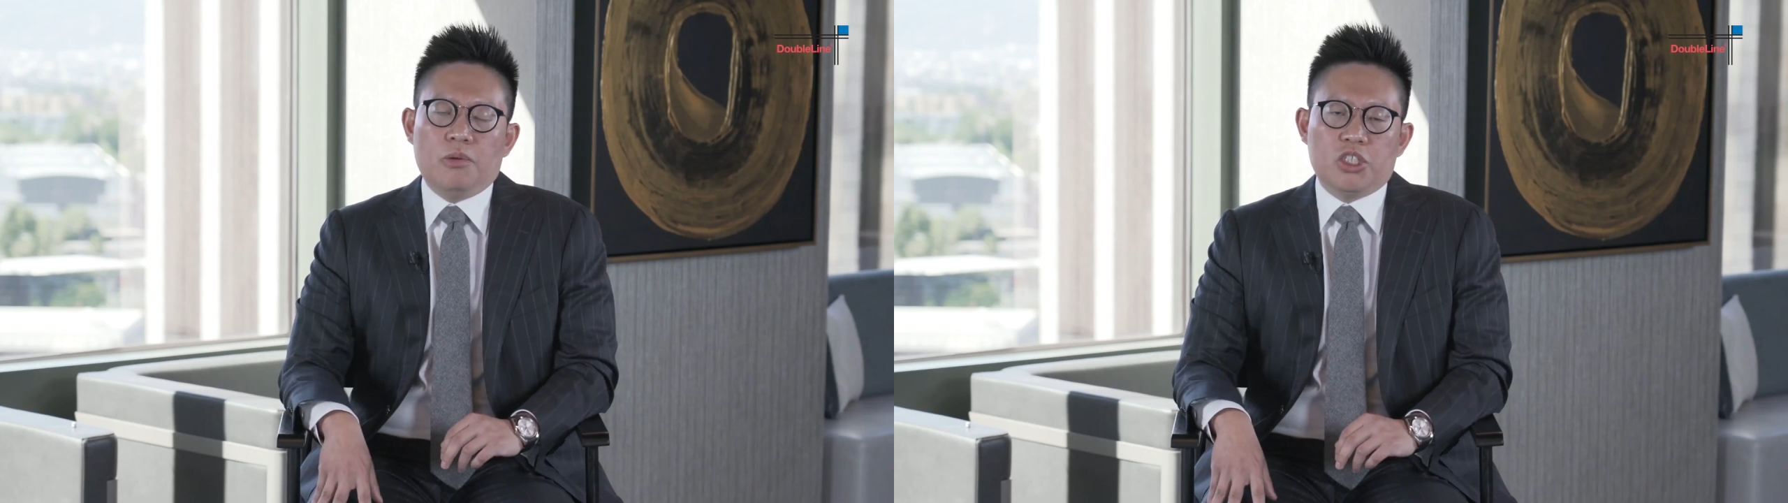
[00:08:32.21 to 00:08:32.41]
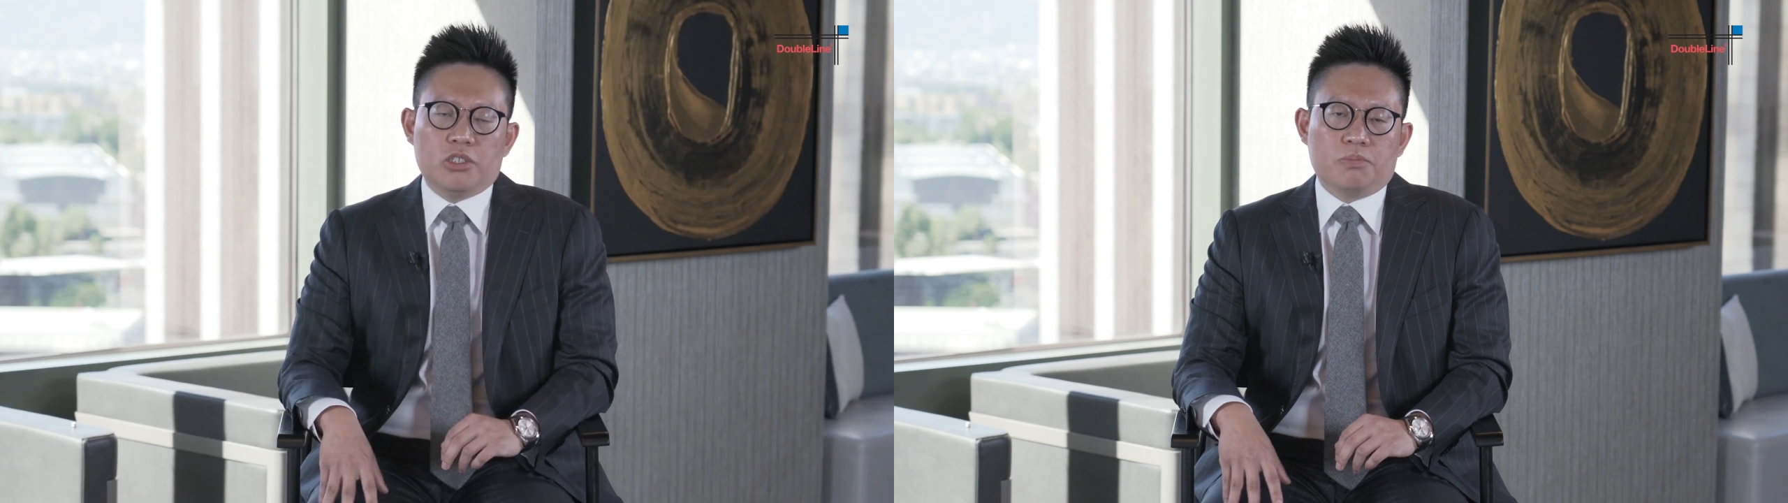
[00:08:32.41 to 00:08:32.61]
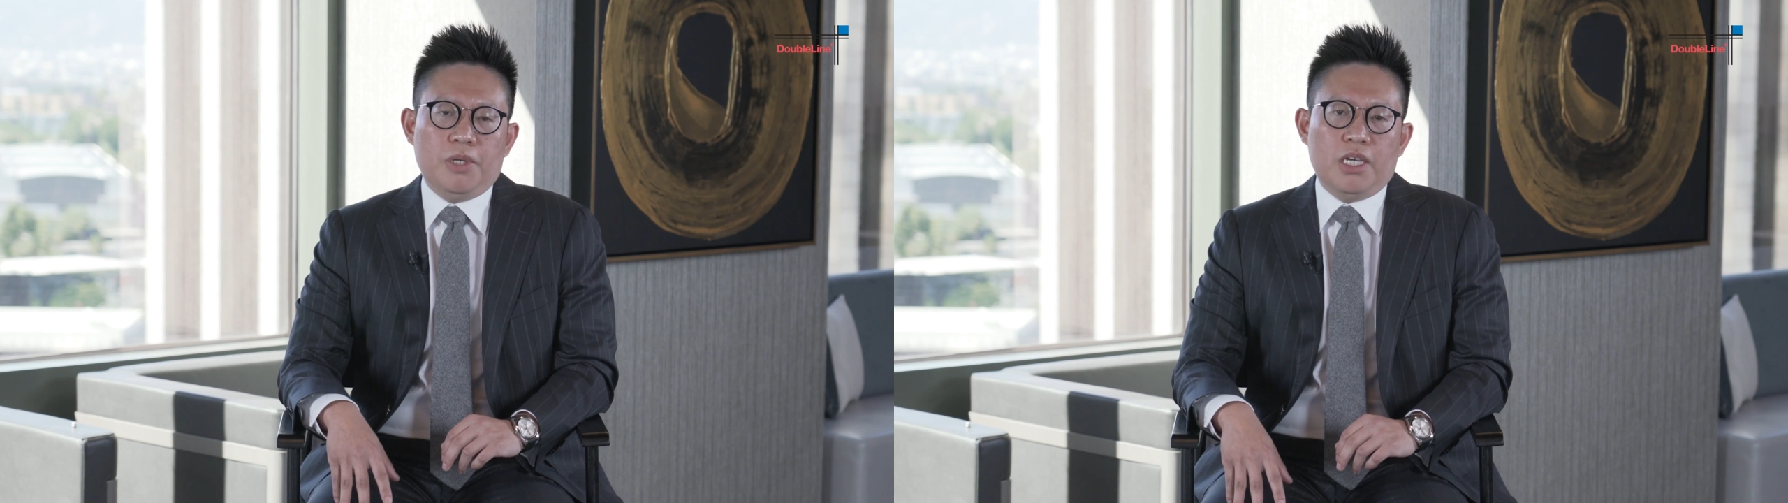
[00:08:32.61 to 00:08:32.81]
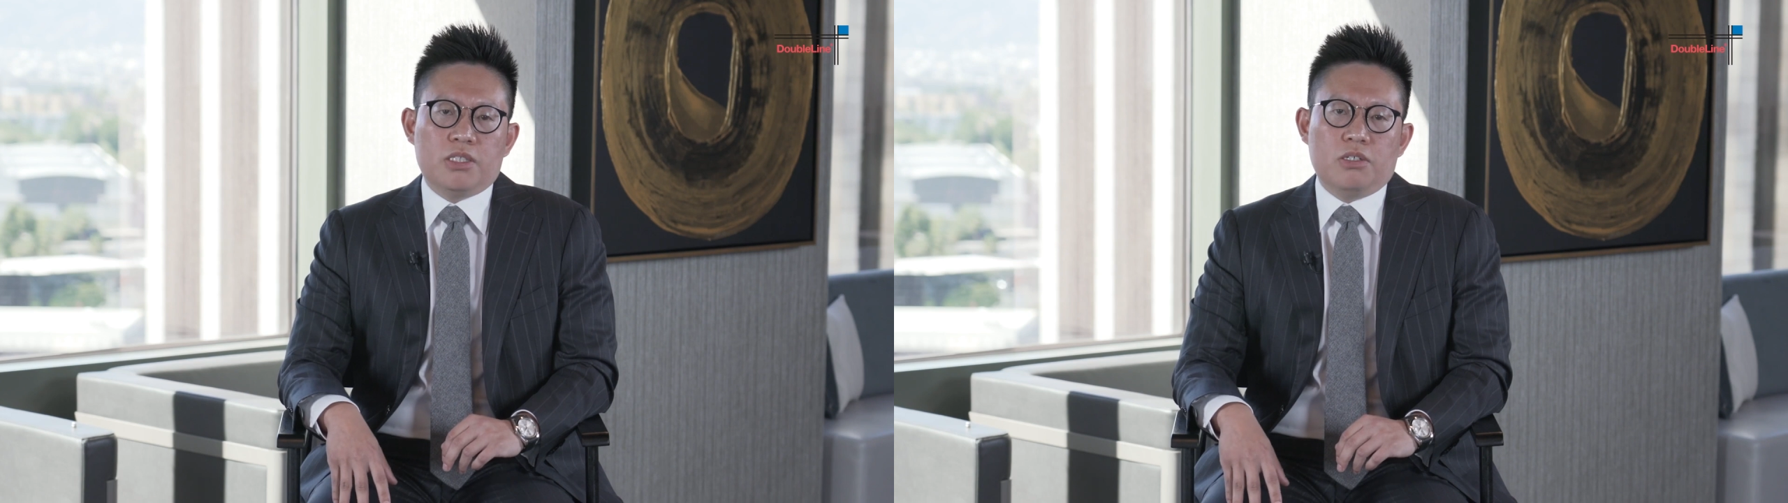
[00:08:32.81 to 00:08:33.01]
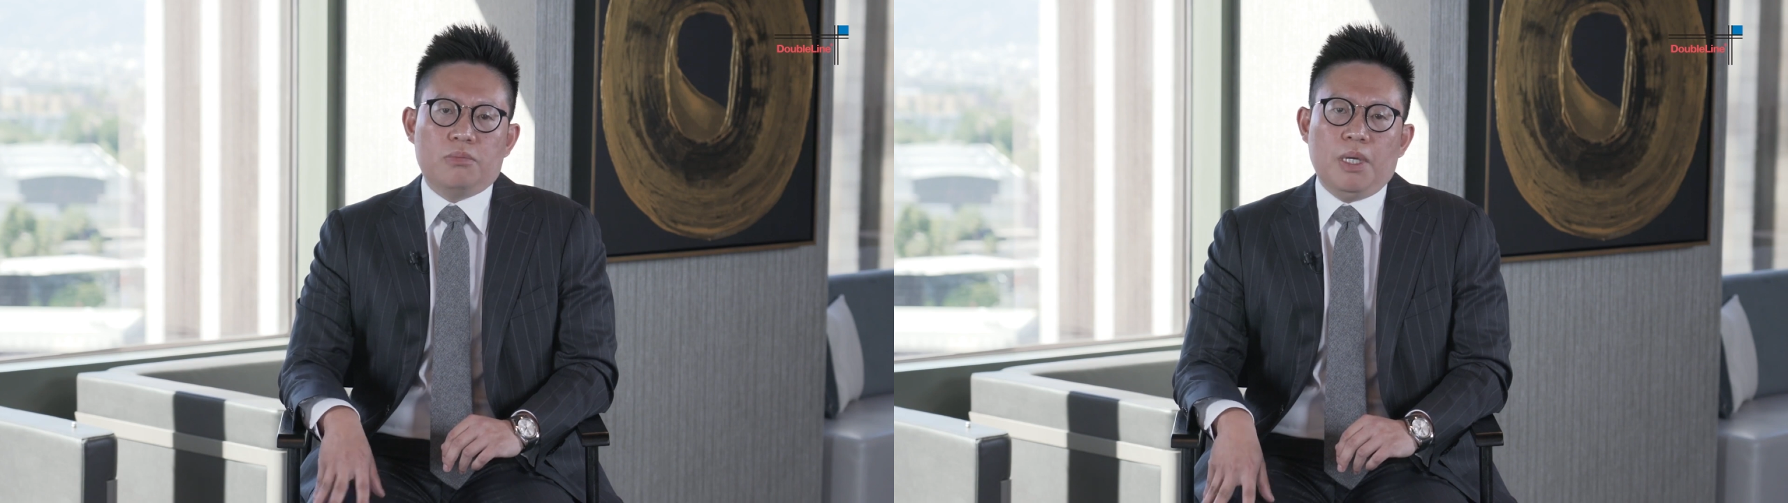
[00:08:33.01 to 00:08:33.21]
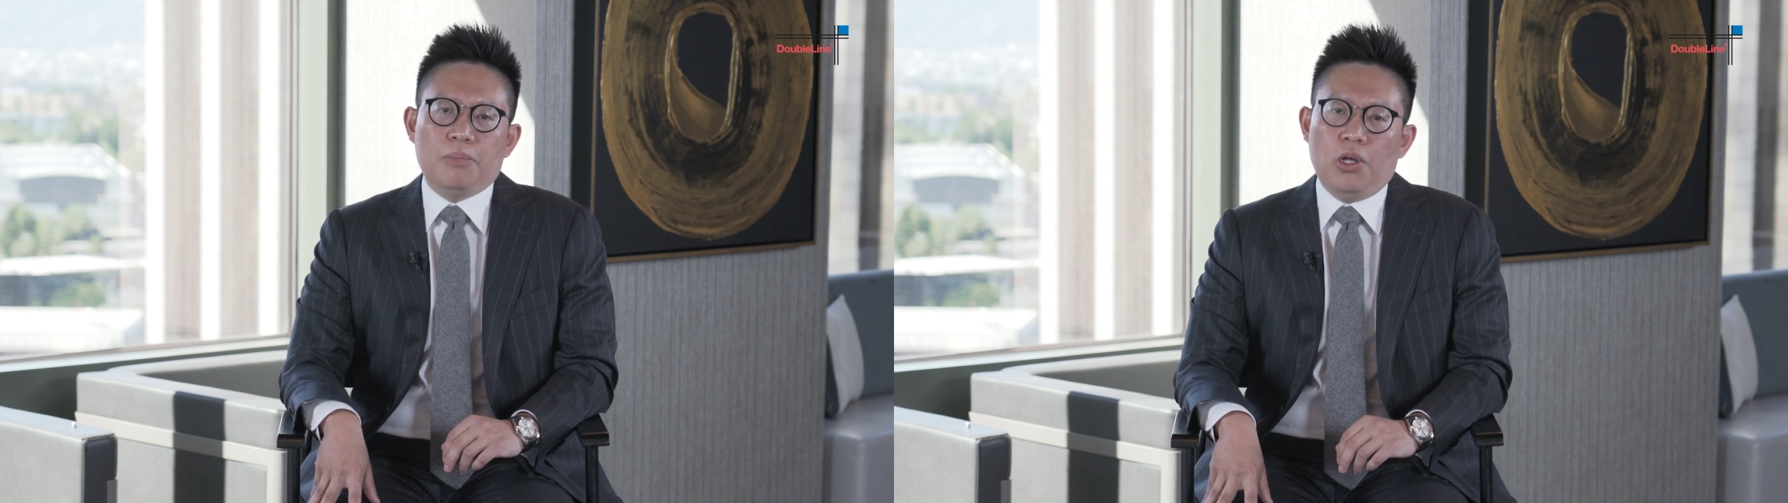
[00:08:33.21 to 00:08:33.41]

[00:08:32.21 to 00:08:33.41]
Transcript: central banks, their main